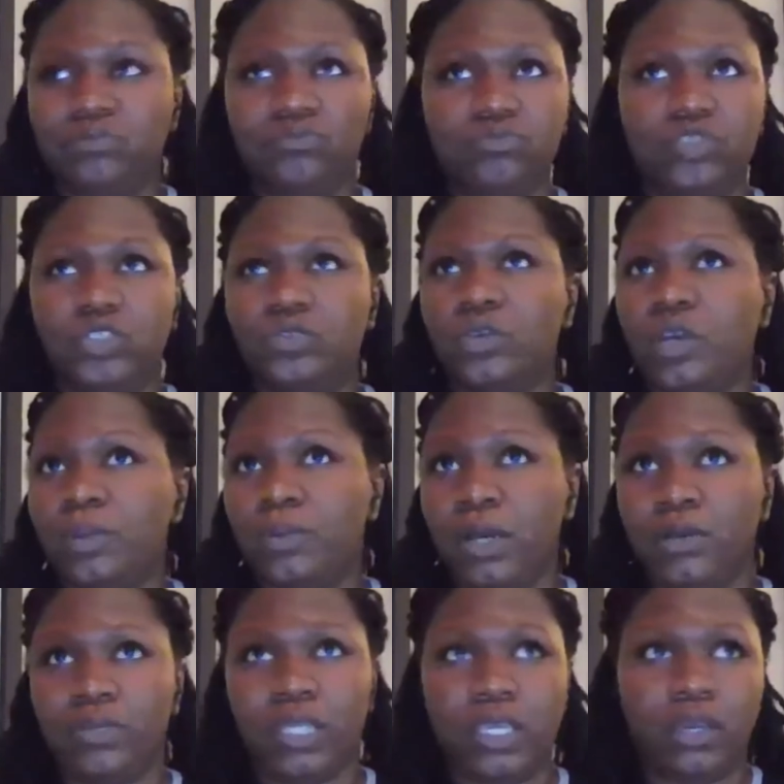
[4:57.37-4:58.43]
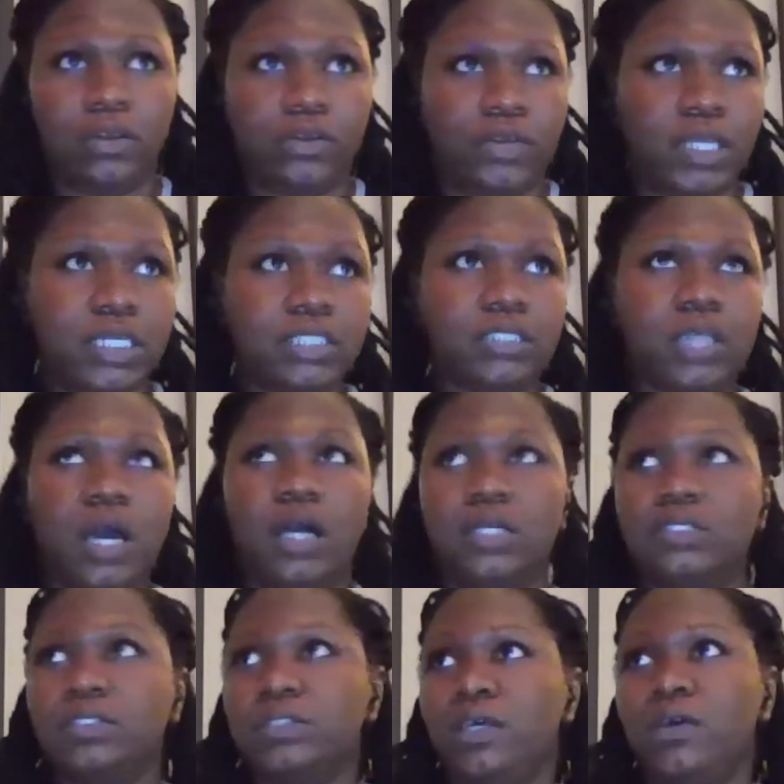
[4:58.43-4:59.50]
Store-bought deodorants
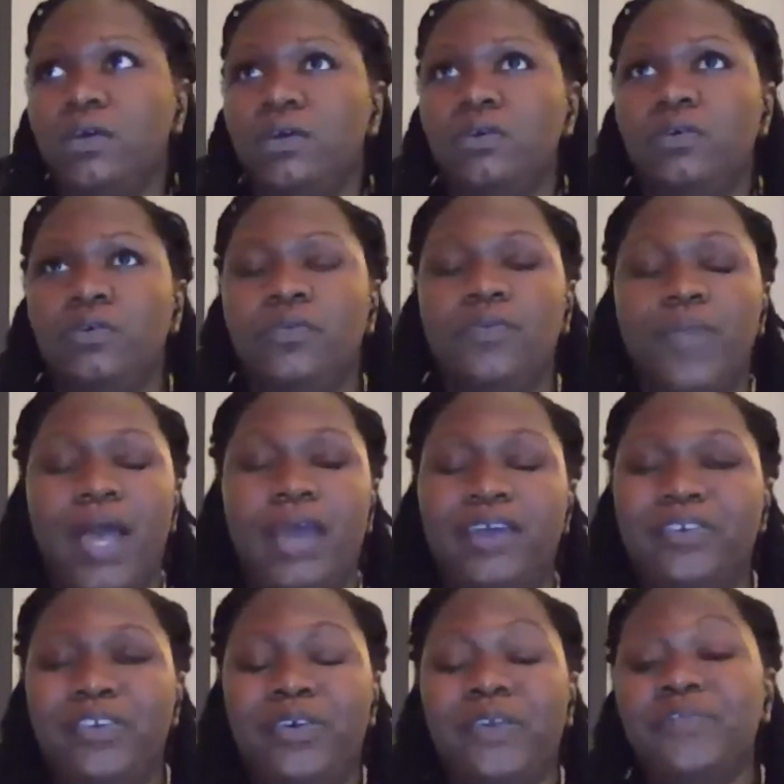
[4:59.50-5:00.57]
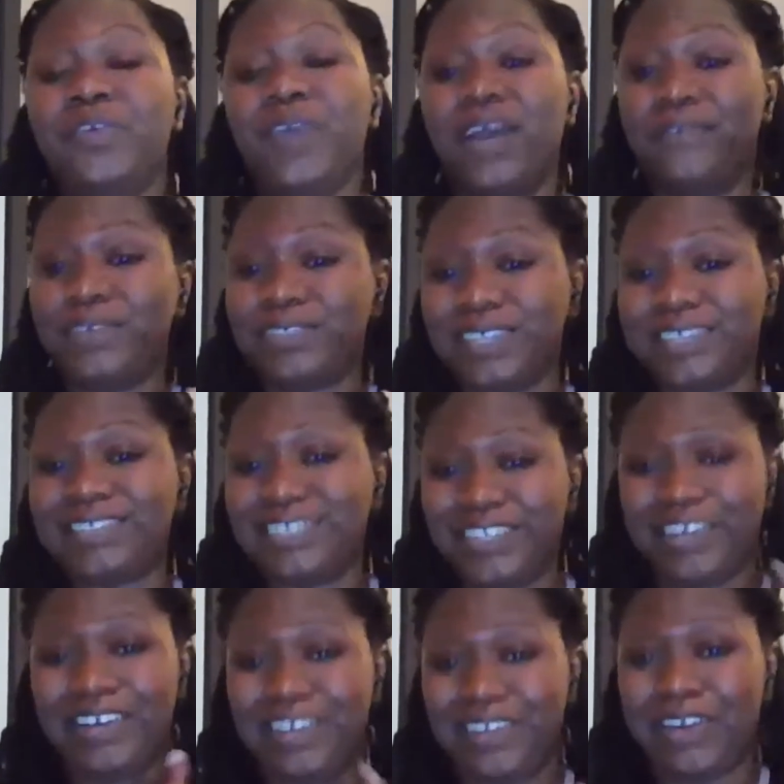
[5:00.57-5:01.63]
also, I don't know if you ever touched
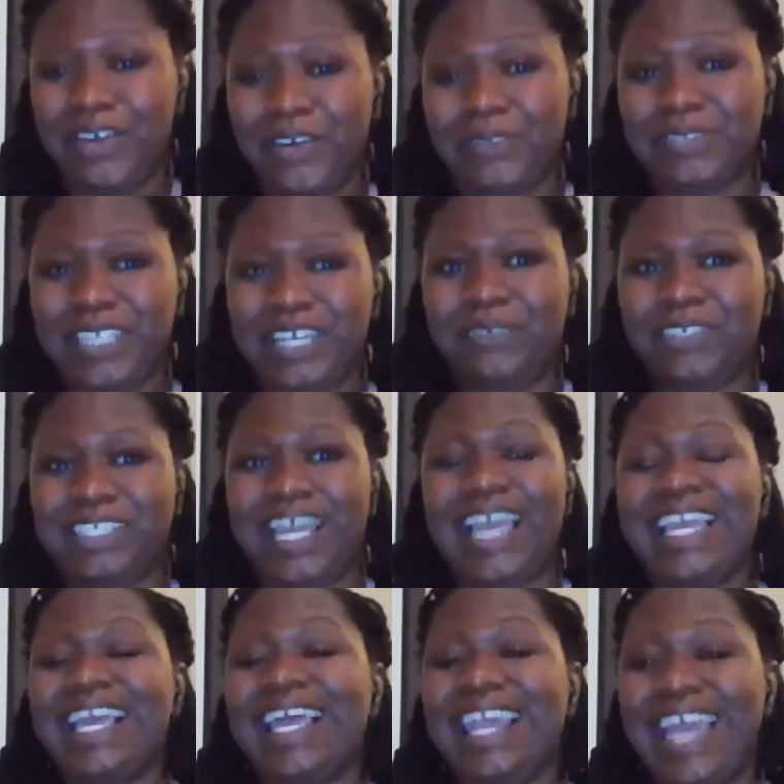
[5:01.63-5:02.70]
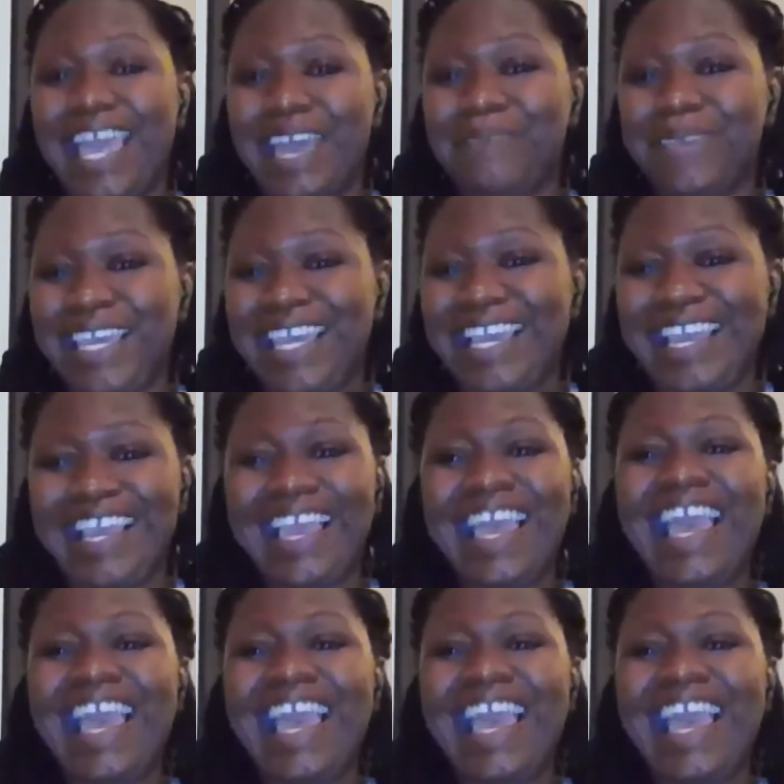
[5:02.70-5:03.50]
your underarms and it was like clammy,